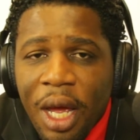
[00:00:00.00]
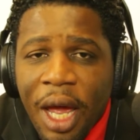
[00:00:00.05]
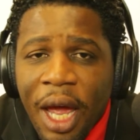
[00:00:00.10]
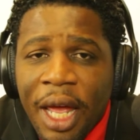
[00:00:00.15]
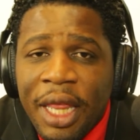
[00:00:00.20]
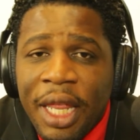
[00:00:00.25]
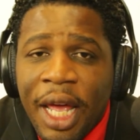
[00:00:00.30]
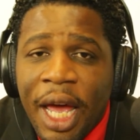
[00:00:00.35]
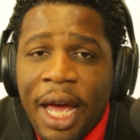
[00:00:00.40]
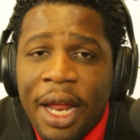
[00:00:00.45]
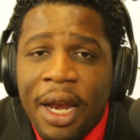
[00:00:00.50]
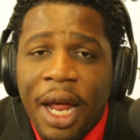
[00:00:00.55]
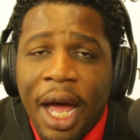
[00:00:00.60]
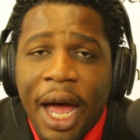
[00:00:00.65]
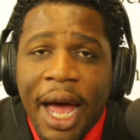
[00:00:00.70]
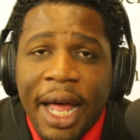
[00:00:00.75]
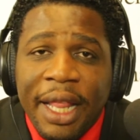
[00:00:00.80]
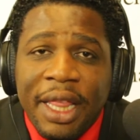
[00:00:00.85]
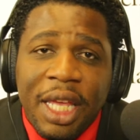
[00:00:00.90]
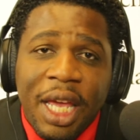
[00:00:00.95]
And then
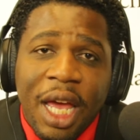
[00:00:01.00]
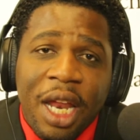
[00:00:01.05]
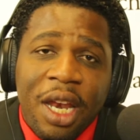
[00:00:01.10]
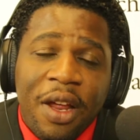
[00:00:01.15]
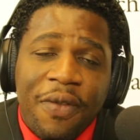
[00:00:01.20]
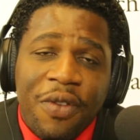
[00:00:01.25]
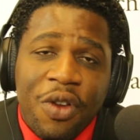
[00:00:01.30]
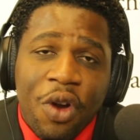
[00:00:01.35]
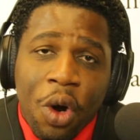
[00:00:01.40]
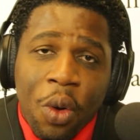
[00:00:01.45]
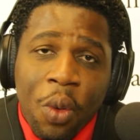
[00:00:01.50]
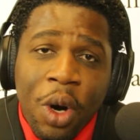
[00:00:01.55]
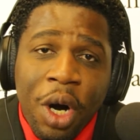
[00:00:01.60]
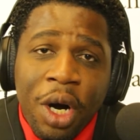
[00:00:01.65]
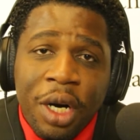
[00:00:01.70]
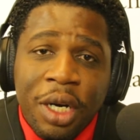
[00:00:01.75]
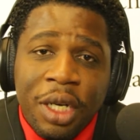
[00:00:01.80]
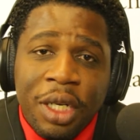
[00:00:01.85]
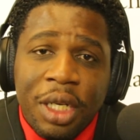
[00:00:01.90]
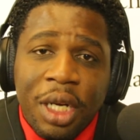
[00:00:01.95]
at the end of your
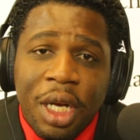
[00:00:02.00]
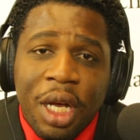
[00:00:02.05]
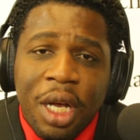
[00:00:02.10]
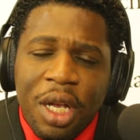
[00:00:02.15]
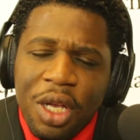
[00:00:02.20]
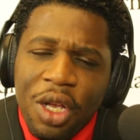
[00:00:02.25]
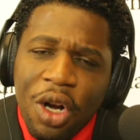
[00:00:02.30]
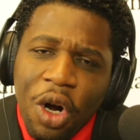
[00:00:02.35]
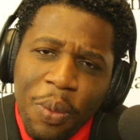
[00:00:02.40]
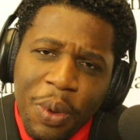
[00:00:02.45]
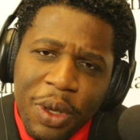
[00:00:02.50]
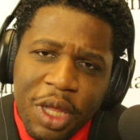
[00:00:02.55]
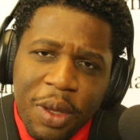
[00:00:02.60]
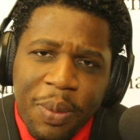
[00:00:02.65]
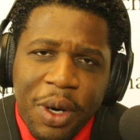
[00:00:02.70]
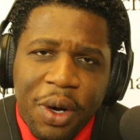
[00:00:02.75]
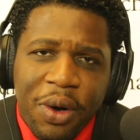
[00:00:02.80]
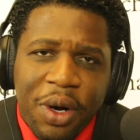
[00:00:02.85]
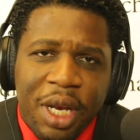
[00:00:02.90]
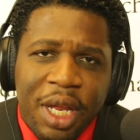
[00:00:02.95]
words, you don't put the
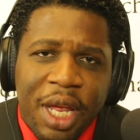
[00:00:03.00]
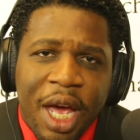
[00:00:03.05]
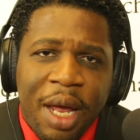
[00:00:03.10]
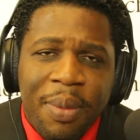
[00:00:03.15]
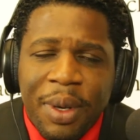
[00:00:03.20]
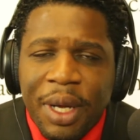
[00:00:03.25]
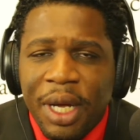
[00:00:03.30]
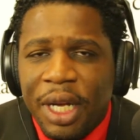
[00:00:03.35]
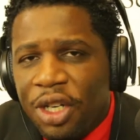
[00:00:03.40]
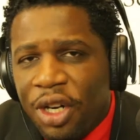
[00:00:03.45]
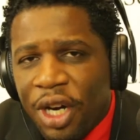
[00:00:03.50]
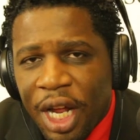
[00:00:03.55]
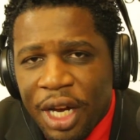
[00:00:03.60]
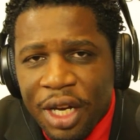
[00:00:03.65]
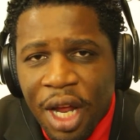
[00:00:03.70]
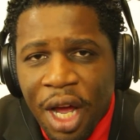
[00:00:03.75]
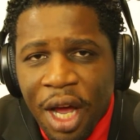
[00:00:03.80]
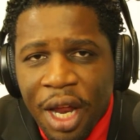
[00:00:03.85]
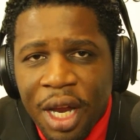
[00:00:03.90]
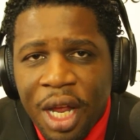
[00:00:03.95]
period yet because you're
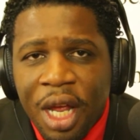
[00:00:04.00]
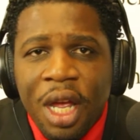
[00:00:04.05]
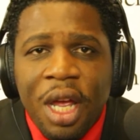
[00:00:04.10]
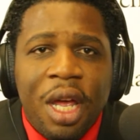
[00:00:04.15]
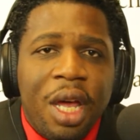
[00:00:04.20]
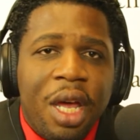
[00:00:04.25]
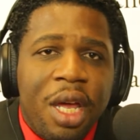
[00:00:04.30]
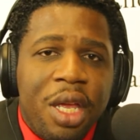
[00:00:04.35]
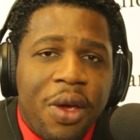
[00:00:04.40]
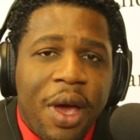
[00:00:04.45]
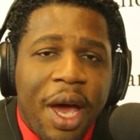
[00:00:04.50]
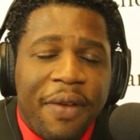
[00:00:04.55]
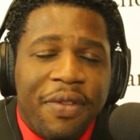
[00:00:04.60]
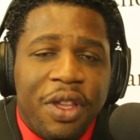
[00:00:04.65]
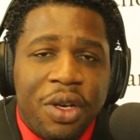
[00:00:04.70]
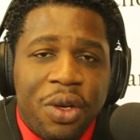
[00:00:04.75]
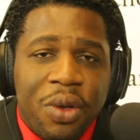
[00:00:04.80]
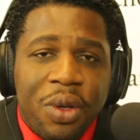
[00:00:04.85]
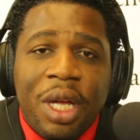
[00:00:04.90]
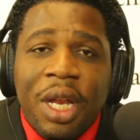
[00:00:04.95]
not done. You have
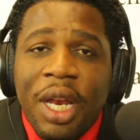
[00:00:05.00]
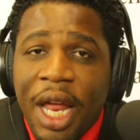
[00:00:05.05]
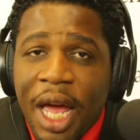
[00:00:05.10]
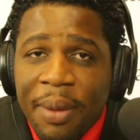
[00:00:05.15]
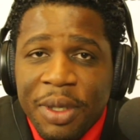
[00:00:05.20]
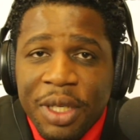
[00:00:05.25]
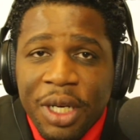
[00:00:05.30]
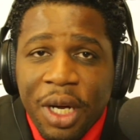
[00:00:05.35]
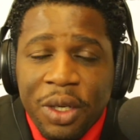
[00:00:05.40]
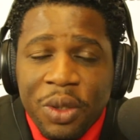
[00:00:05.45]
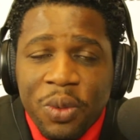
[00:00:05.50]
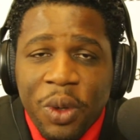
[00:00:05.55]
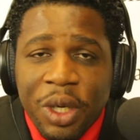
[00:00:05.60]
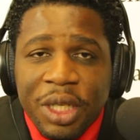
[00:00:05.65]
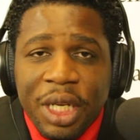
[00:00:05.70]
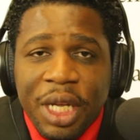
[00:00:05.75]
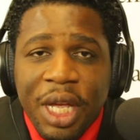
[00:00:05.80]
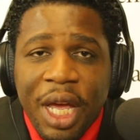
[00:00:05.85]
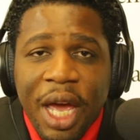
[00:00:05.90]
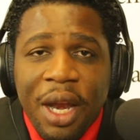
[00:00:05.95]
to do the clamshells
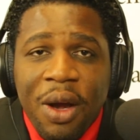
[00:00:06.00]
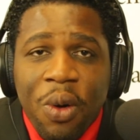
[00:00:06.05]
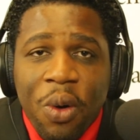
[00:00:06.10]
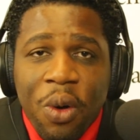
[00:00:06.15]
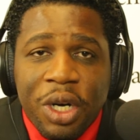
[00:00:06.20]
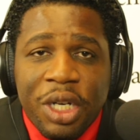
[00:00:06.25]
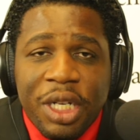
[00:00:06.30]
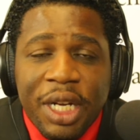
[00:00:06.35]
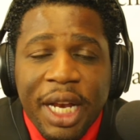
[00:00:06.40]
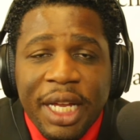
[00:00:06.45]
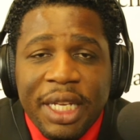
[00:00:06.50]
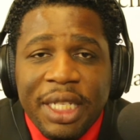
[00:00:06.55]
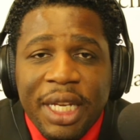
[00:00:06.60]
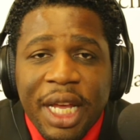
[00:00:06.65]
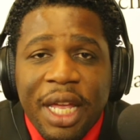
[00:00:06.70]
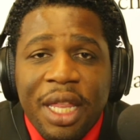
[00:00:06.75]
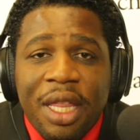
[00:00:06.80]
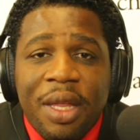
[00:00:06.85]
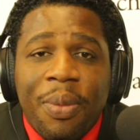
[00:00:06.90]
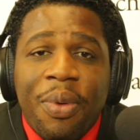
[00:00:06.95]
once again, or shall I
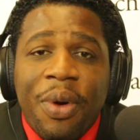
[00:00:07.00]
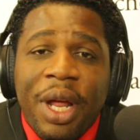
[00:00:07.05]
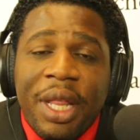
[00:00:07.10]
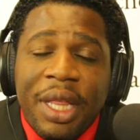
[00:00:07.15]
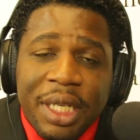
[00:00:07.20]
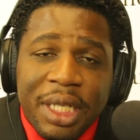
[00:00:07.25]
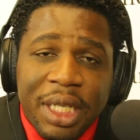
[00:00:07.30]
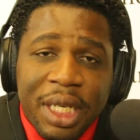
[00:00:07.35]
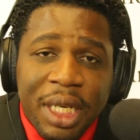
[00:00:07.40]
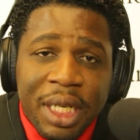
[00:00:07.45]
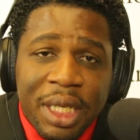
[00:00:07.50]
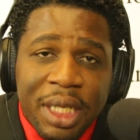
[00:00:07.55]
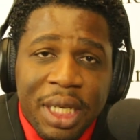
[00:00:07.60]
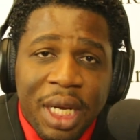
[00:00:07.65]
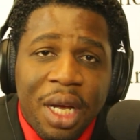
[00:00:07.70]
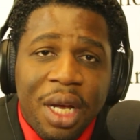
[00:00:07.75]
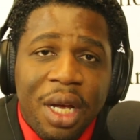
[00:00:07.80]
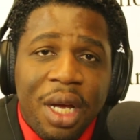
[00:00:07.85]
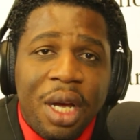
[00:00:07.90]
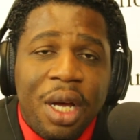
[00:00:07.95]
say the parentheses.
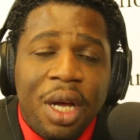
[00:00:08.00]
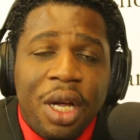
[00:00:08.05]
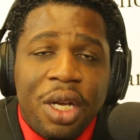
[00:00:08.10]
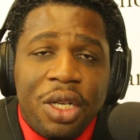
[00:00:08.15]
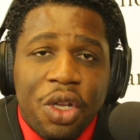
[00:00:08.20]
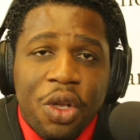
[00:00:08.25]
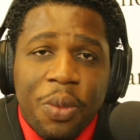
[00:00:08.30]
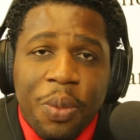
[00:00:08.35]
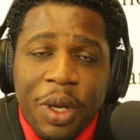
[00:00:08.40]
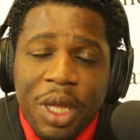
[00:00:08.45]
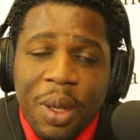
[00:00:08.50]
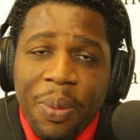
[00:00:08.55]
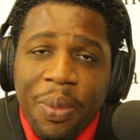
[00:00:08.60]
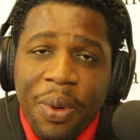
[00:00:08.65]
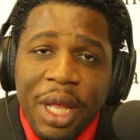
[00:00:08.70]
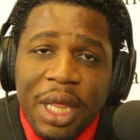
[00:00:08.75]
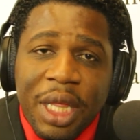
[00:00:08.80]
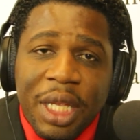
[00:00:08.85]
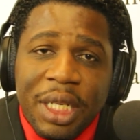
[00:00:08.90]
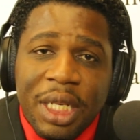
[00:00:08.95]
So you put the
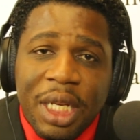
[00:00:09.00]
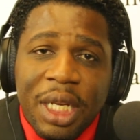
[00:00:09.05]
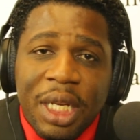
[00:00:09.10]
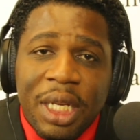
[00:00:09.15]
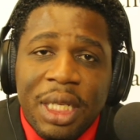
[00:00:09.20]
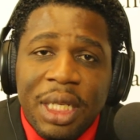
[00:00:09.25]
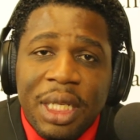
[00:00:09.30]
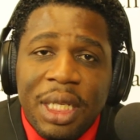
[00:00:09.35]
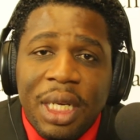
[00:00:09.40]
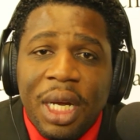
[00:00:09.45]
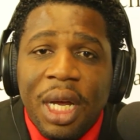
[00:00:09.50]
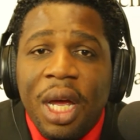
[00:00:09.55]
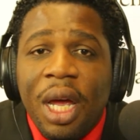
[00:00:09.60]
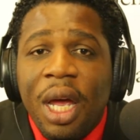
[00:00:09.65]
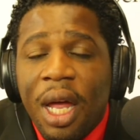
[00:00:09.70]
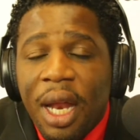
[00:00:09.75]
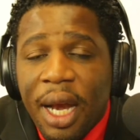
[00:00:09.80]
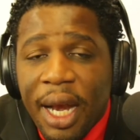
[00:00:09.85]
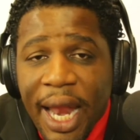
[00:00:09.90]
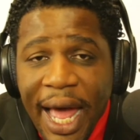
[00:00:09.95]
parentheses,
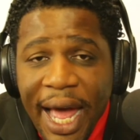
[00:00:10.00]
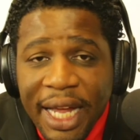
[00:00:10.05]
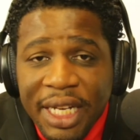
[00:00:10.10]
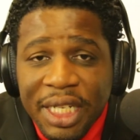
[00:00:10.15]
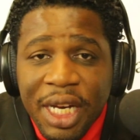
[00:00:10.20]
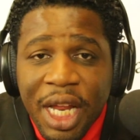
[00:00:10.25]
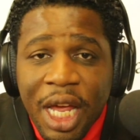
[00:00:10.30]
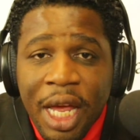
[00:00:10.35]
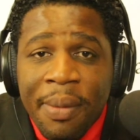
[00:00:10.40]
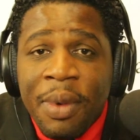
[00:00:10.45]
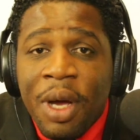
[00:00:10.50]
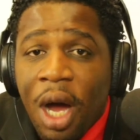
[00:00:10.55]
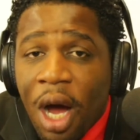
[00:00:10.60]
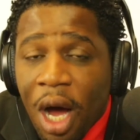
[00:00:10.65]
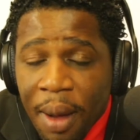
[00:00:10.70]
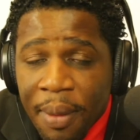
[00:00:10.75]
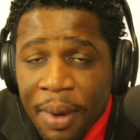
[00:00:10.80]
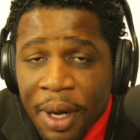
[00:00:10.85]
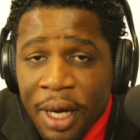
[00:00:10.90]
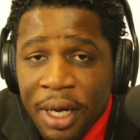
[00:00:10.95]
last name,
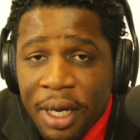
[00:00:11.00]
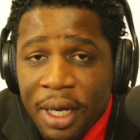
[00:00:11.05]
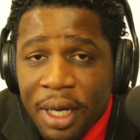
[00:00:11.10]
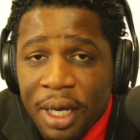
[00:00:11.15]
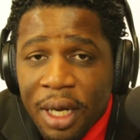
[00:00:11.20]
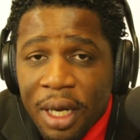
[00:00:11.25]
comma,